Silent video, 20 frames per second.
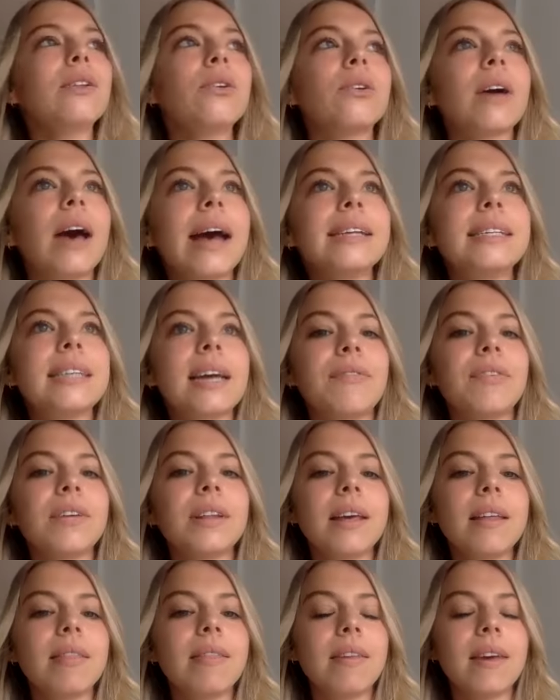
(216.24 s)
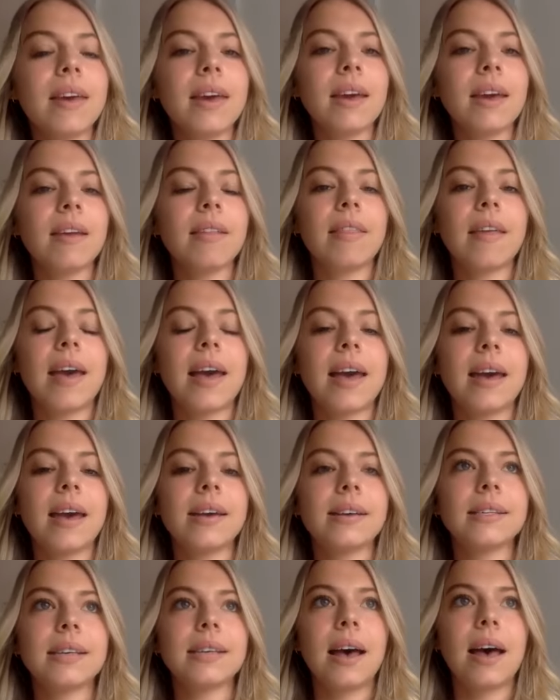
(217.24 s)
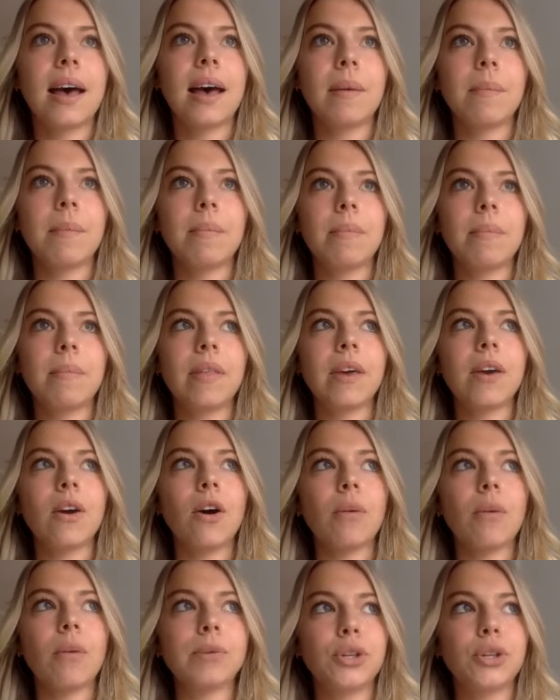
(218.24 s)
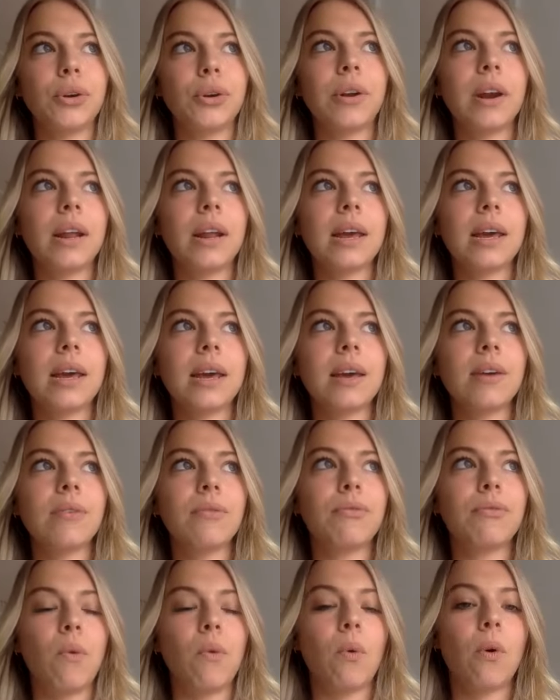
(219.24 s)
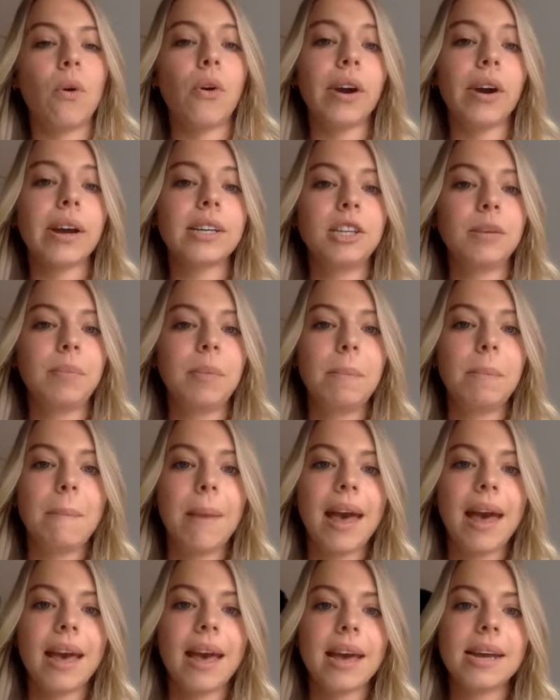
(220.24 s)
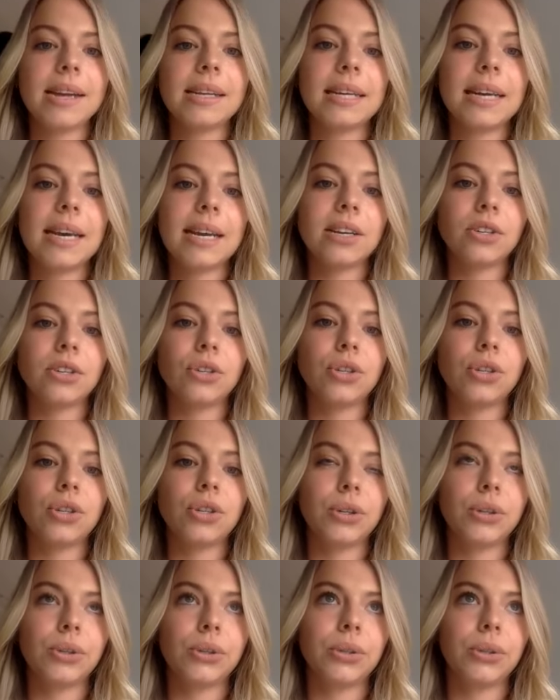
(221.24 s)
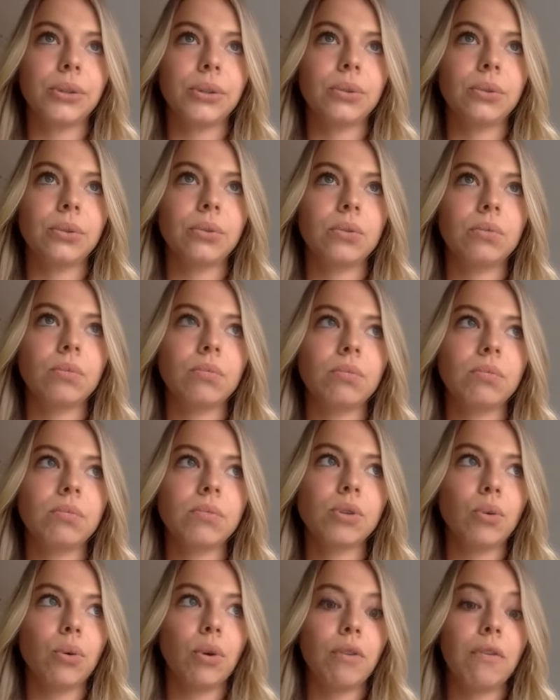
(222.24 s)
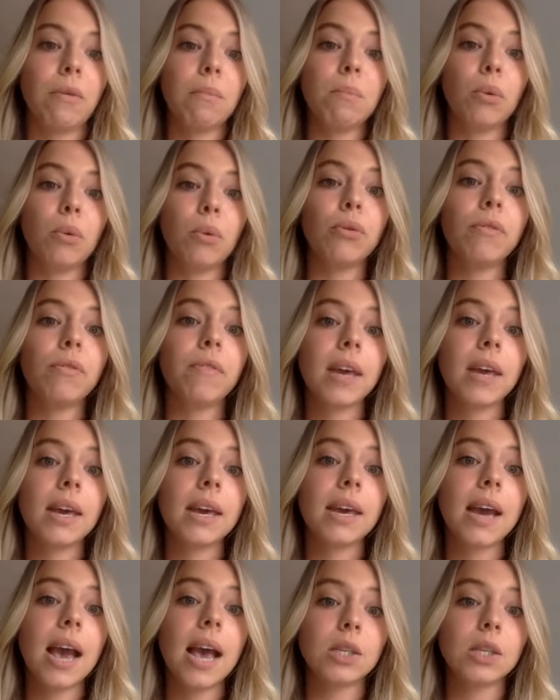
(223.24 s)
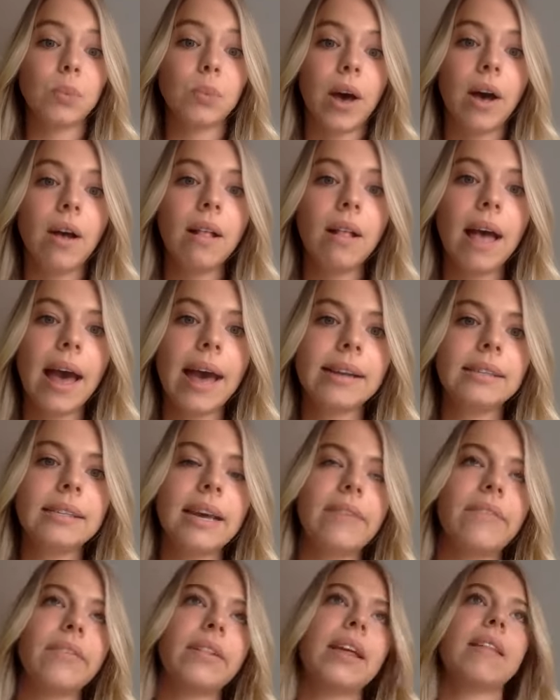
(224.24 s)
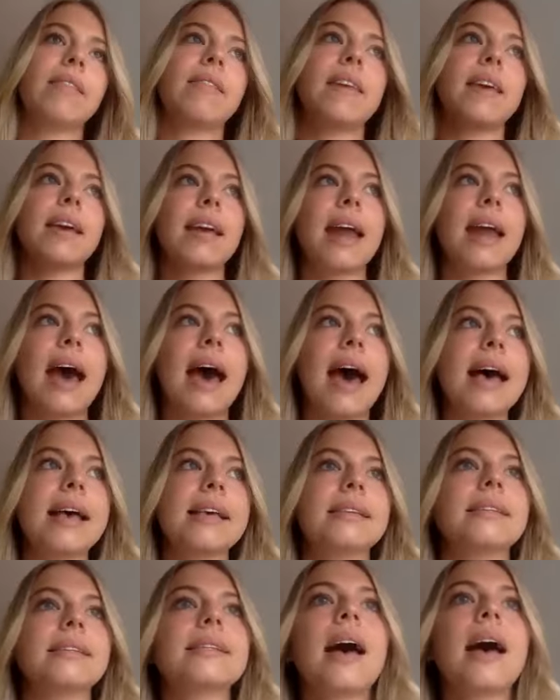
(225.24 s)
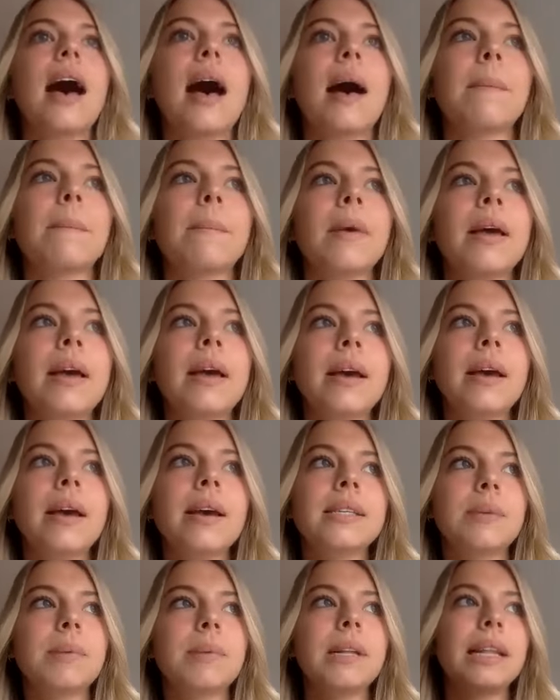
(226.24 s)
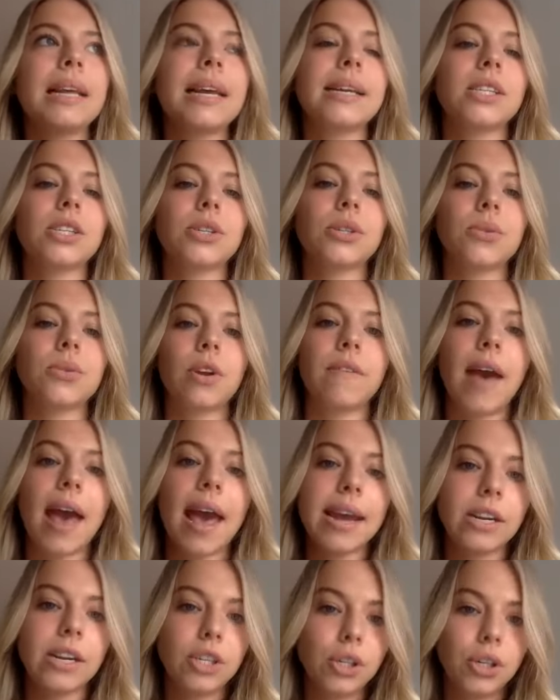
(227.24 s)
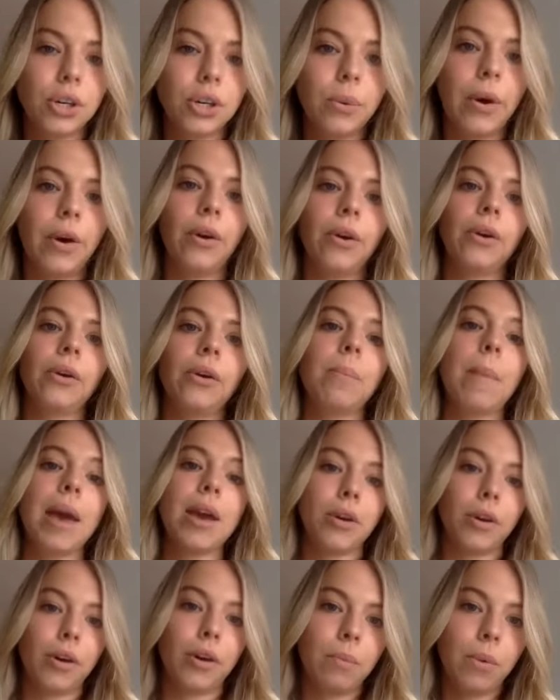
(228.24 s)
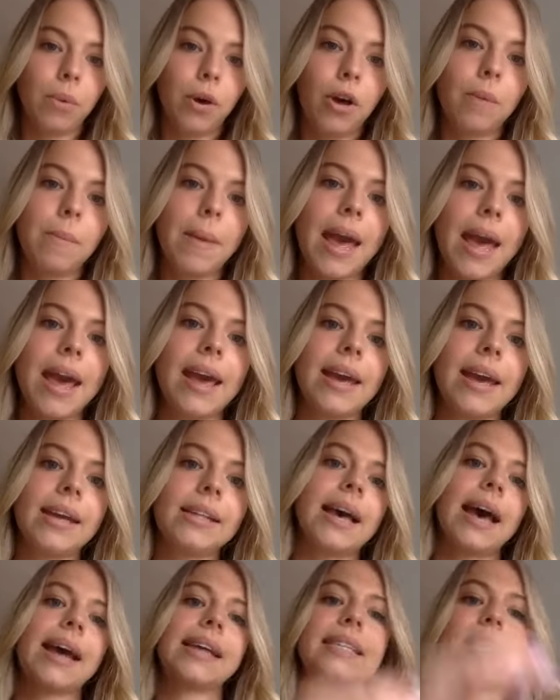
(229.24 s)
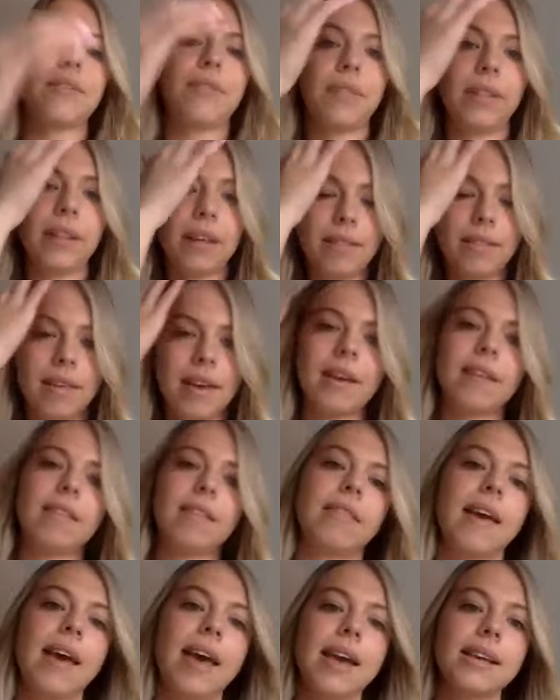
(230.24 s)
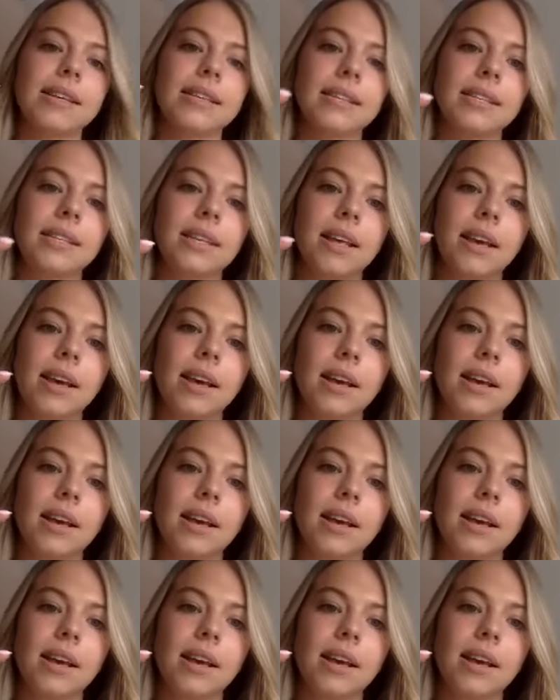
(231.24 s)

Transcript: look, I definitely think there's um, the opportunity for it to be made into sort of a movie as well. I definitely think it has, um, similarly to sort of H2O, Mako Mermaids, I definitely think there's